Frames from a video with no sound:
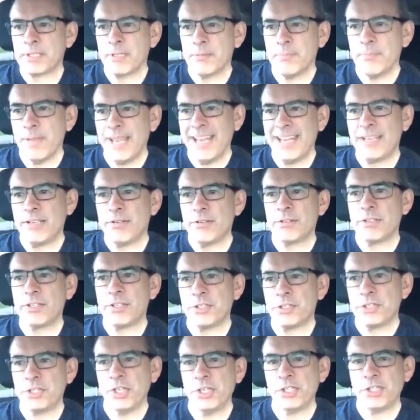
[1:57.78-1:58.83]
A relapse
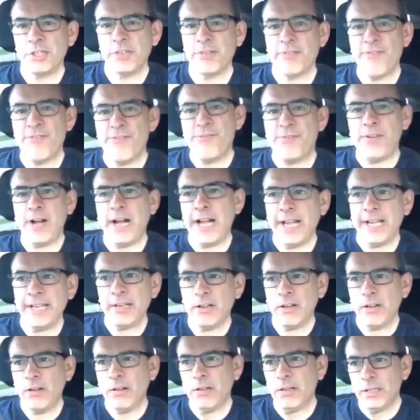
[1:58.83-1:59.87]
can make your
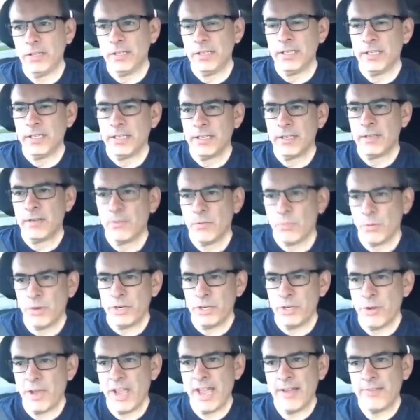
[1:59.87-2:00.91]
decision final,
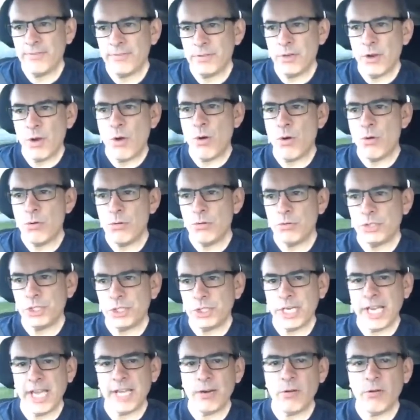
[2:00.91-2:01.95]
where you
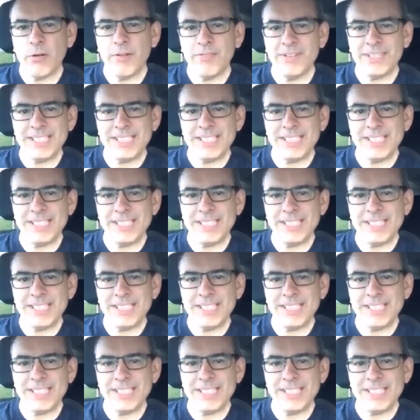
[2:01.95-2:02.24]
have no